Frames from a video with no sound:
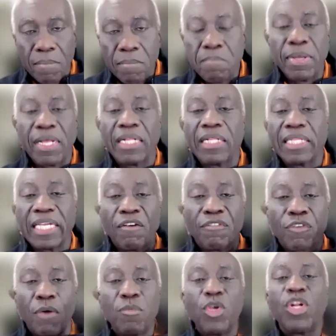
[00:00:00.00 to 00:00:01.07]
building of
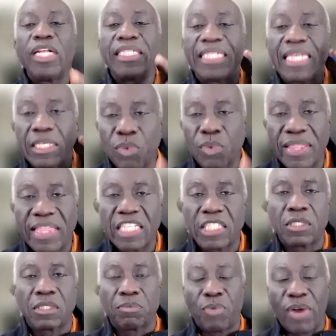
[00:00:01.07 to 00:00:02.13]
communities when they're
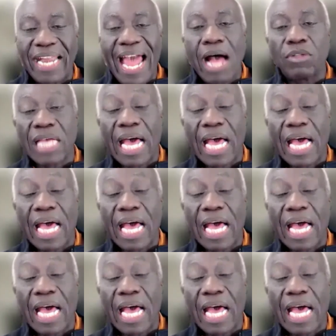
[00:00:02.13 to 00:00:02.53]
spread out,